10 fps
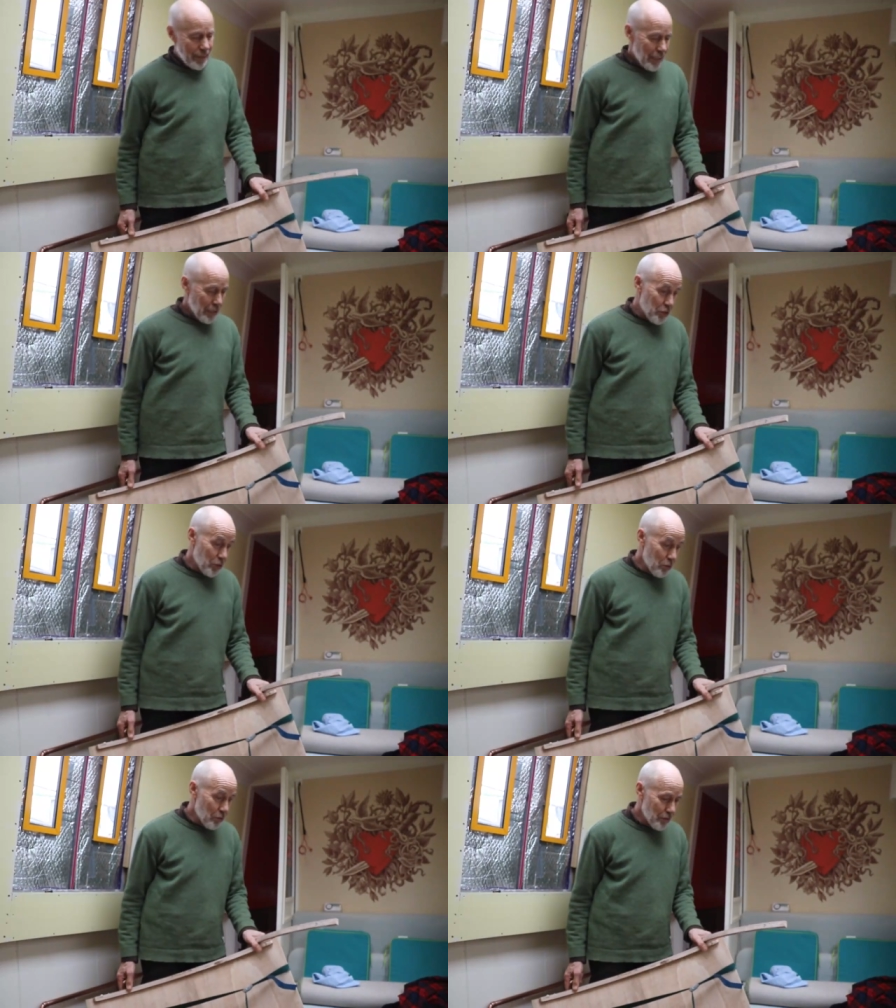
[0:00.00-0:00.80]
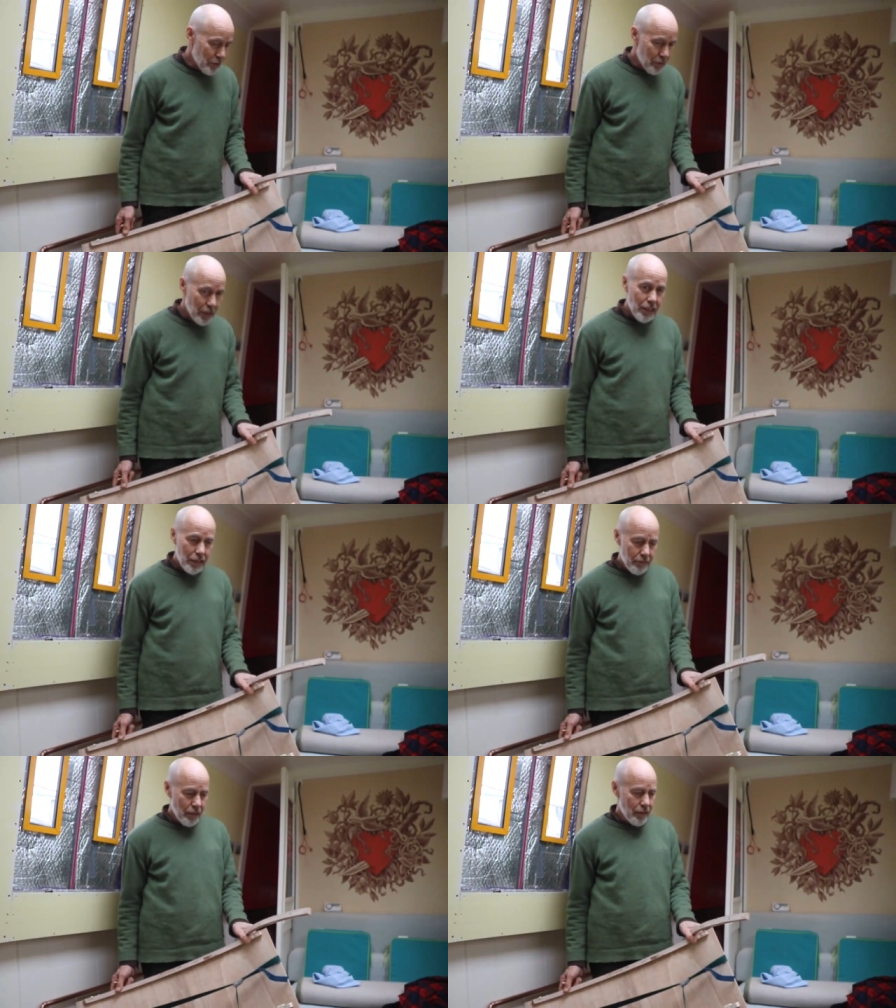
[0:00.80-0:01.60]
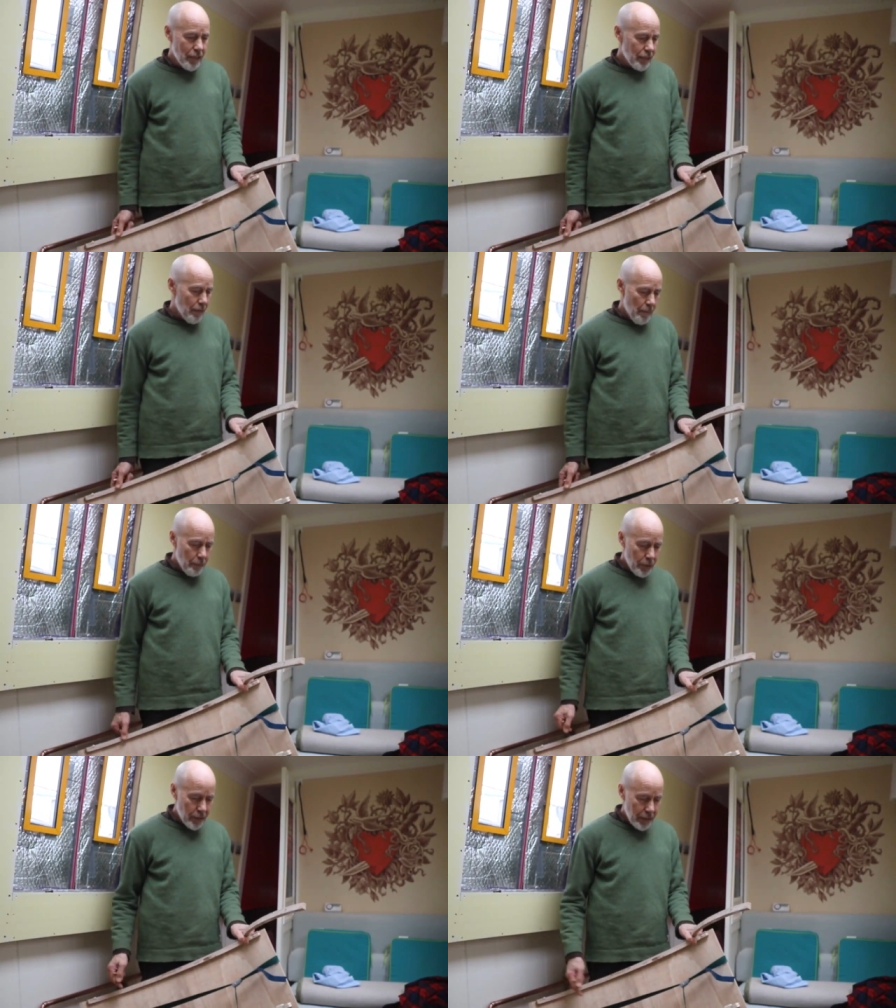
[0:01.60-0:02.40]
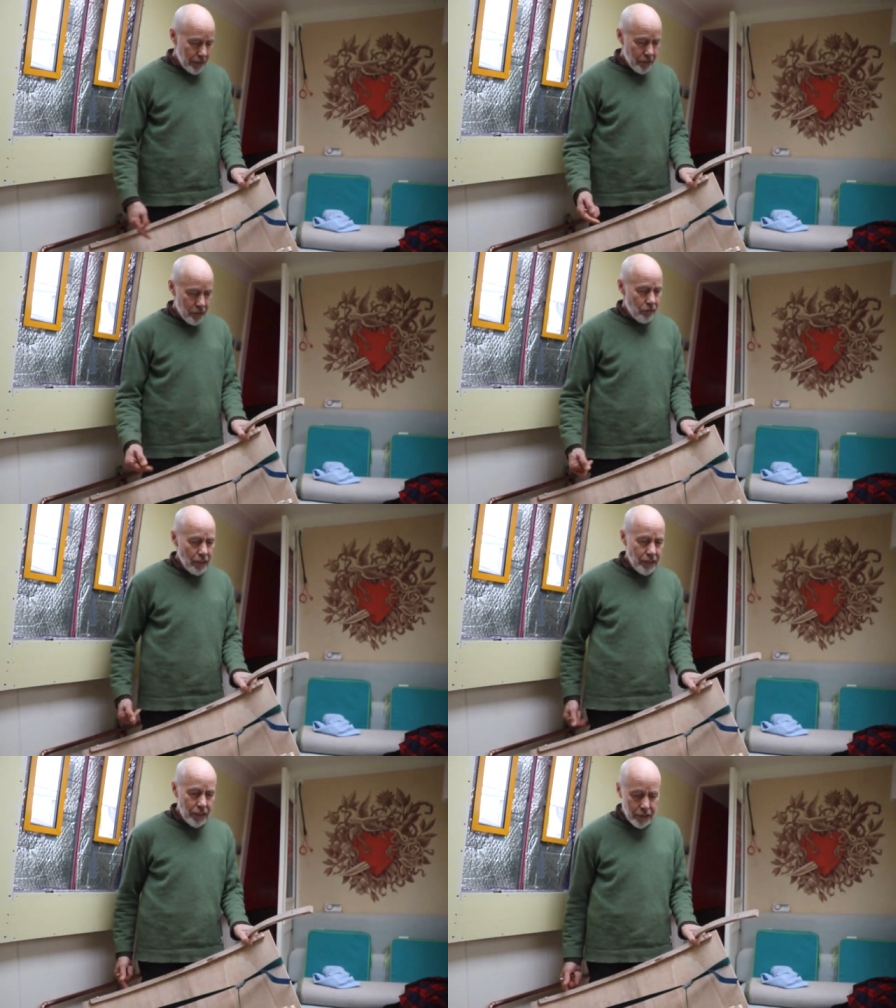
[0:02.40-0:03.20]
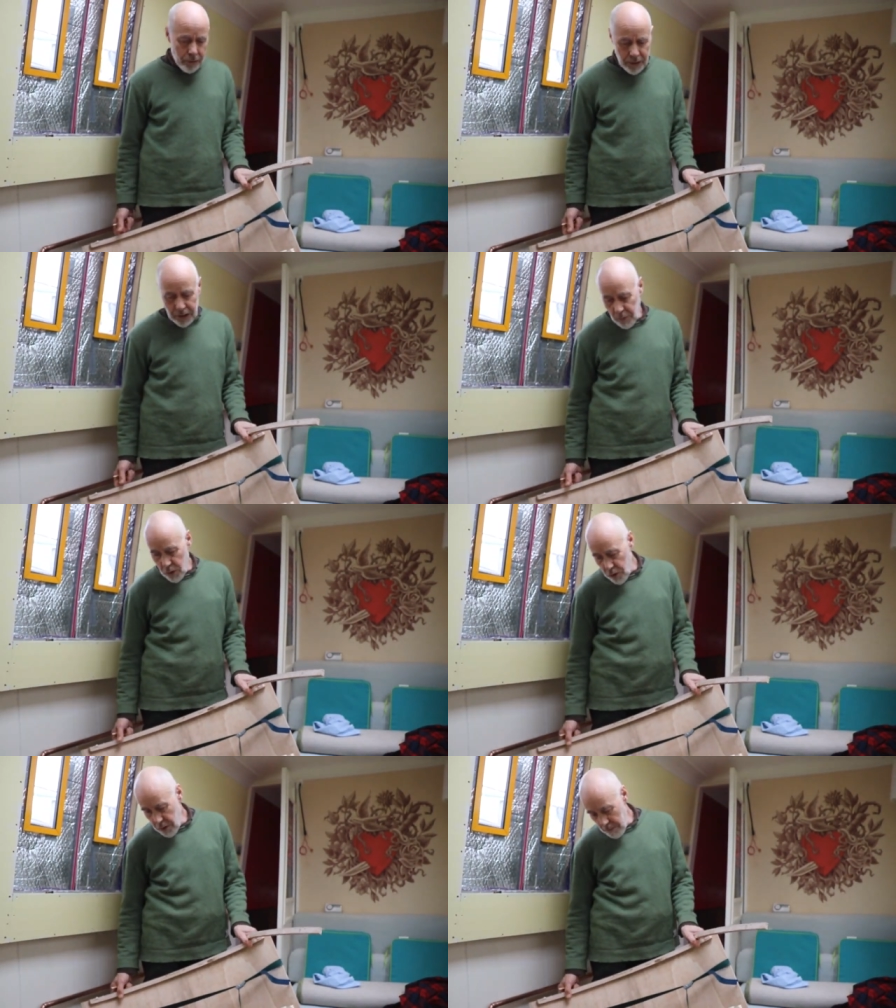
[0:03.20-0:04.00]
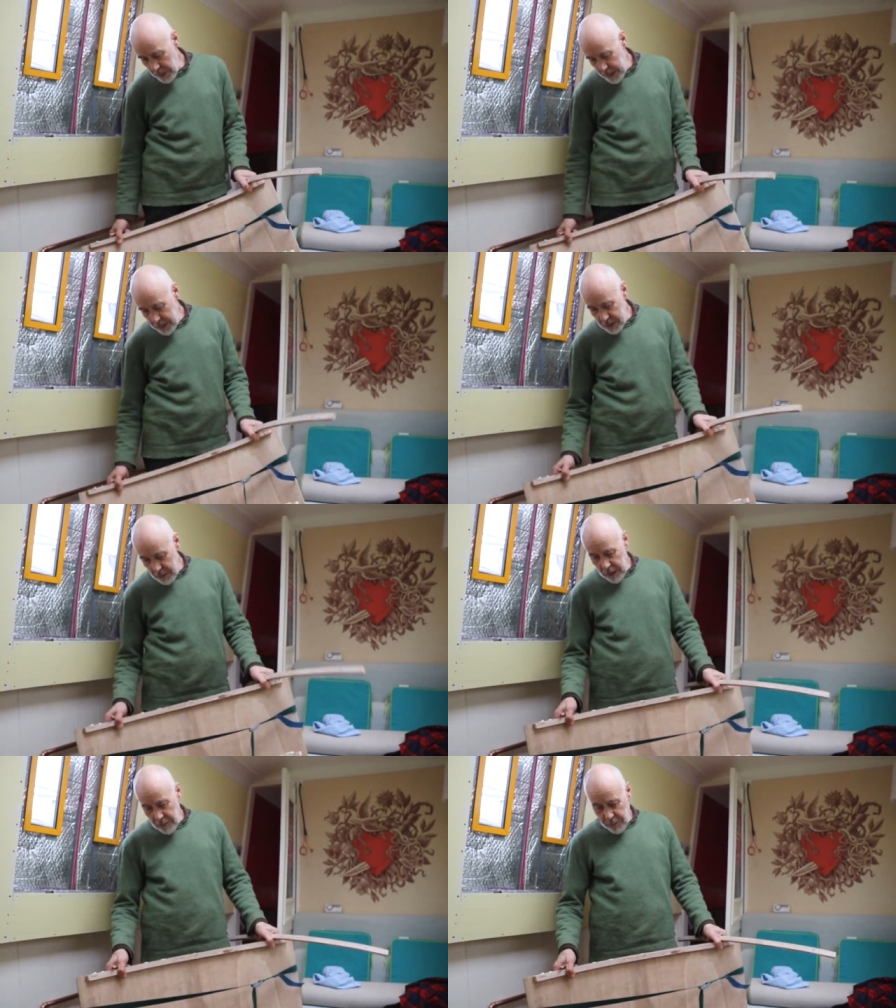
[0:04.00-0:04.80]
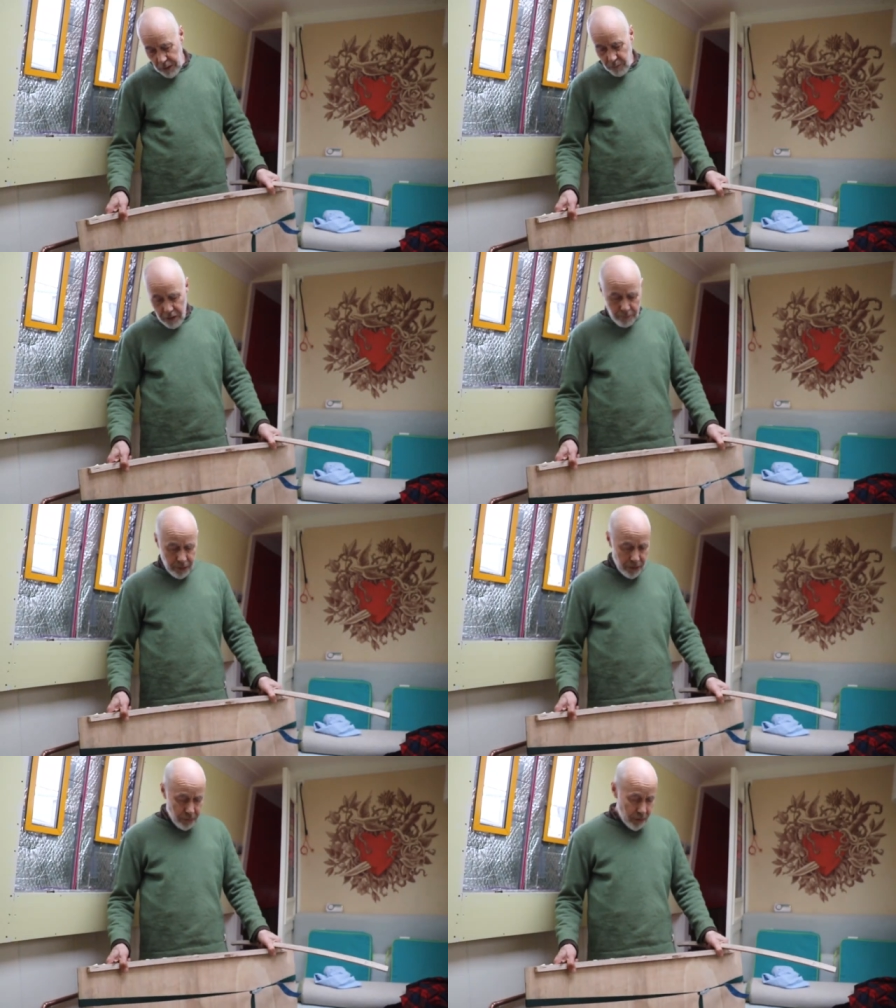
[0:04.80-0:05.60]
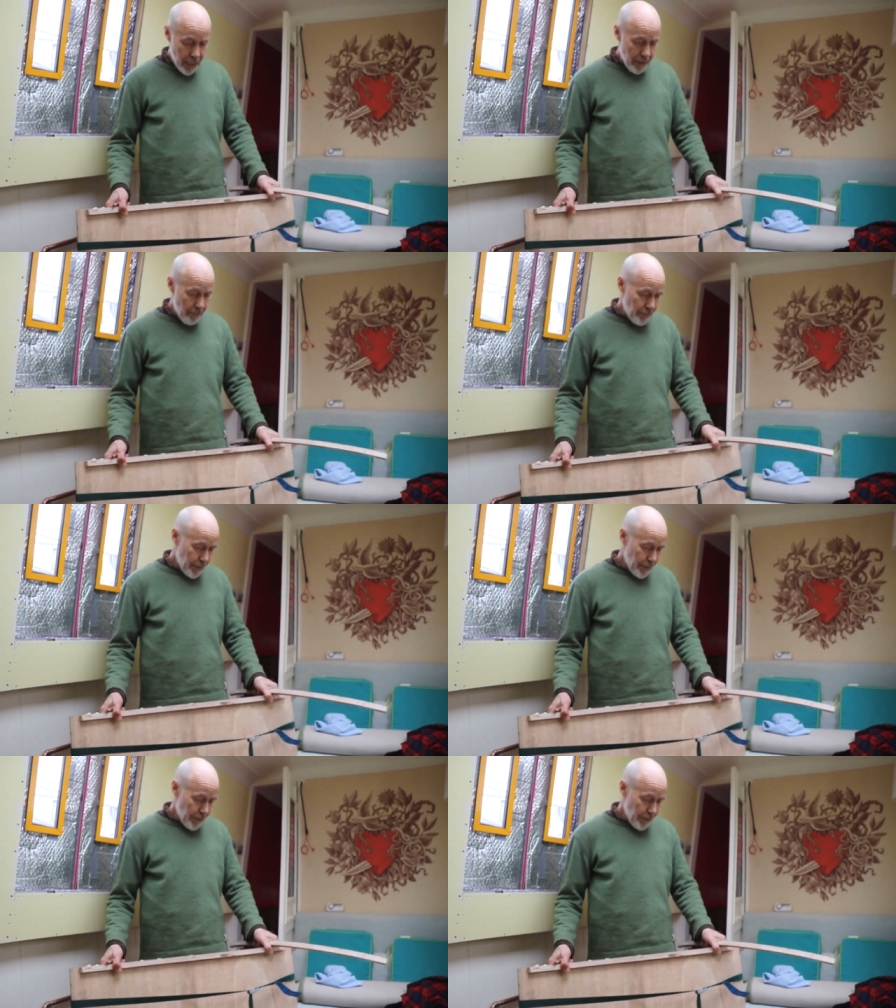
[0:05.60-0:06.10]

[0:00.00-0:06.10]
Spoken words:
insurance really, if you like, but it doesn't really need them anymore, so I'm well pleased with that.